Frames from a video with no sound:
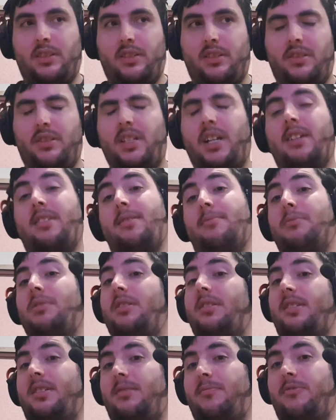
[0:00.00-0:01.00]
That's my
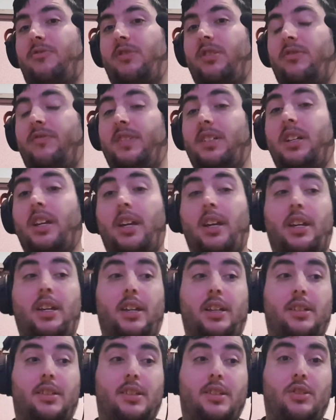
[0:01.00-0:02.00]
summary of it.
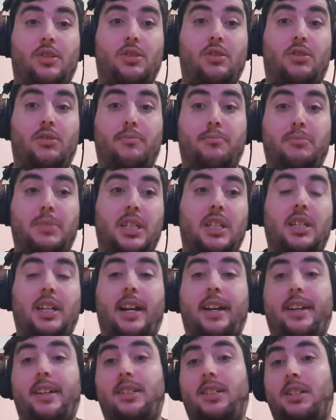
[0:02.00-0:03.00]
It's not me
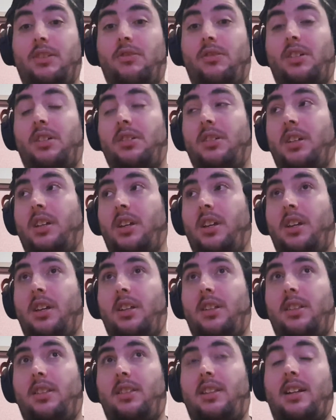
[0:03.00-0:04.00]
hating on it.
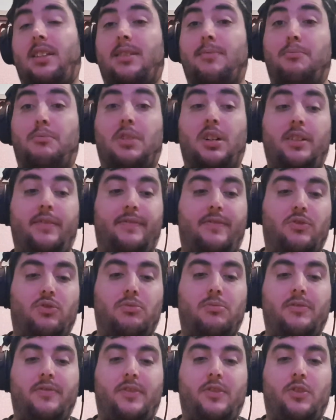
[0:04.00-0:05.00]
That's my form
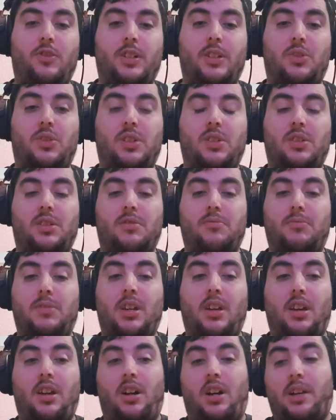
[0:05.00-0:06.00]
of criticism.
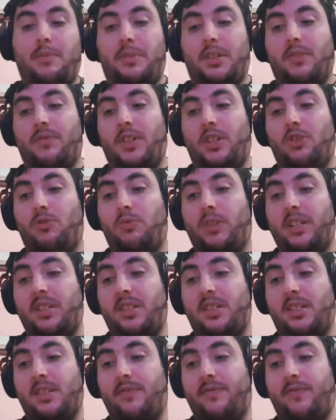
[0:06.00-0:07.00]
I'm giving you ways
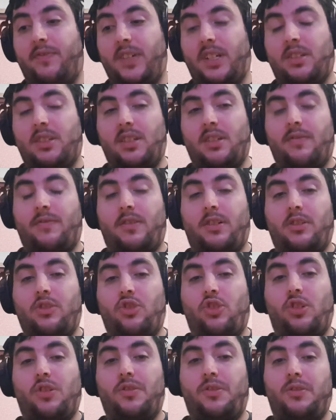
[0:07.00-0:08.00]
to fix the friggin'
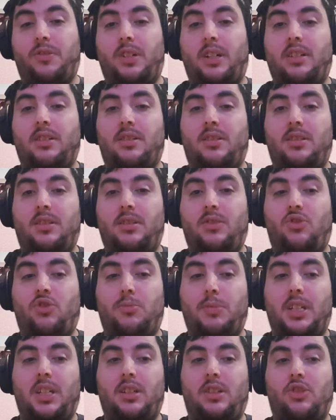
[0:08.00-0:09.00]
show, and to
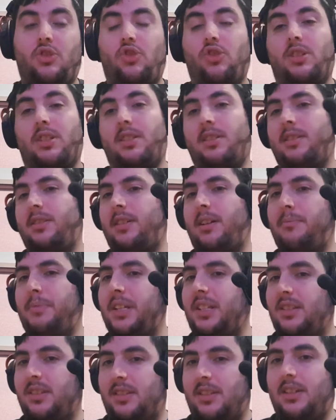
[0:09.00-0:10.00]
me, it's just a
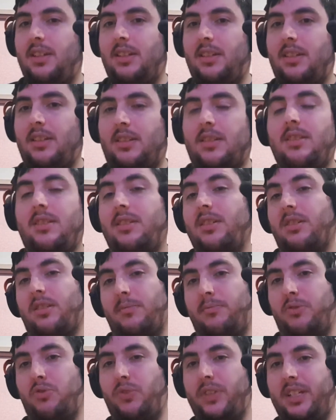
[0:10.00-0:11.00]
bit it's
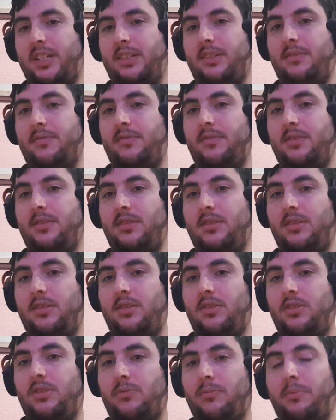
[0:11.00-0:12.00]
disappointing,
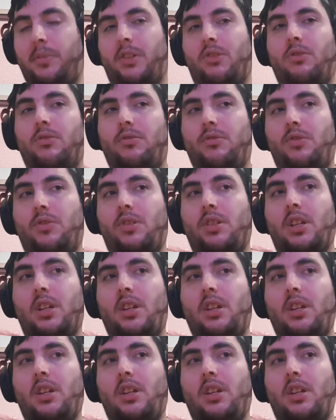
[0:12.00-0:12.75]
because